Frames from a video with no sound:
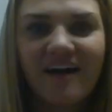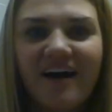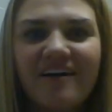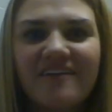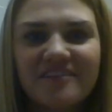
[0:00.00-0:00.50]

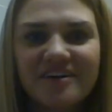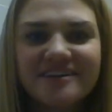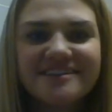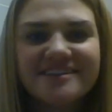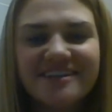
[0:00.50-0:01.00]
However,
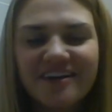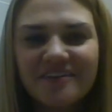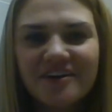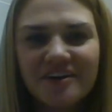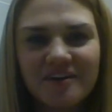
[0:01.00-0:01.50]
today
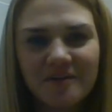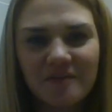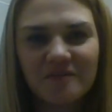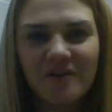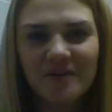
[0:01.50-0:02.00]
we're going
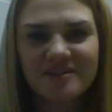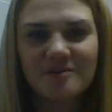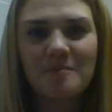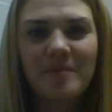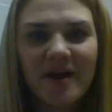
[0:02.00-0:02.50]
to focus
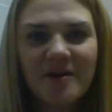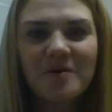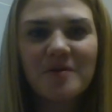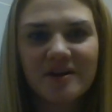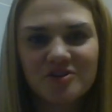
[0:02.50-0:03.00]
on
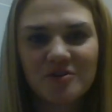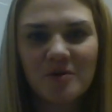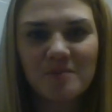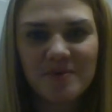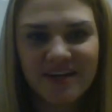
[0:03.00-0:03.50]

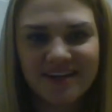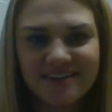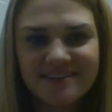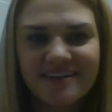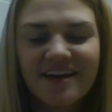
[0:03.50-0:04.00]
bioelectrical
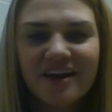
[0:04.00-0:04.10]
impedance